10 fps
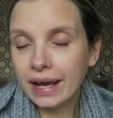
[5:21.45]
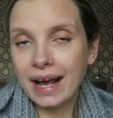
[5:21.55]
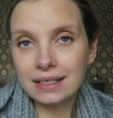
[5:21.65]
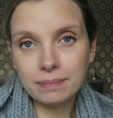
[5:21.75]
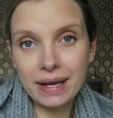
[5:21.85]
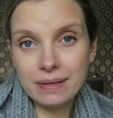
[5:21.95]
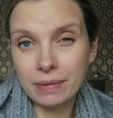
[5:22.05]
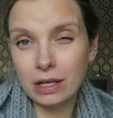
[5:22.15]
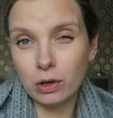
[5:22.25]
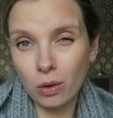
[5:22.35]
it has made
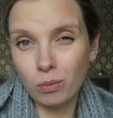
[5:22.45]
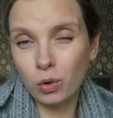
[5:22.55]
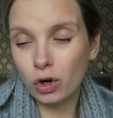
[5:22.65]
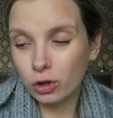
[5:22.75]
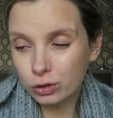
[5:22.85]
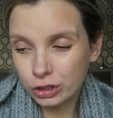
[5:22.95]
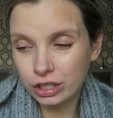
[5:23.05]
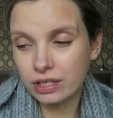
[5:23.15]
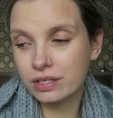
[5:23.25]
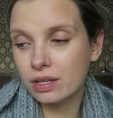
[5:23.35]
me a lot more
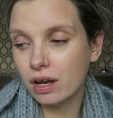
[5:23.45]
conscious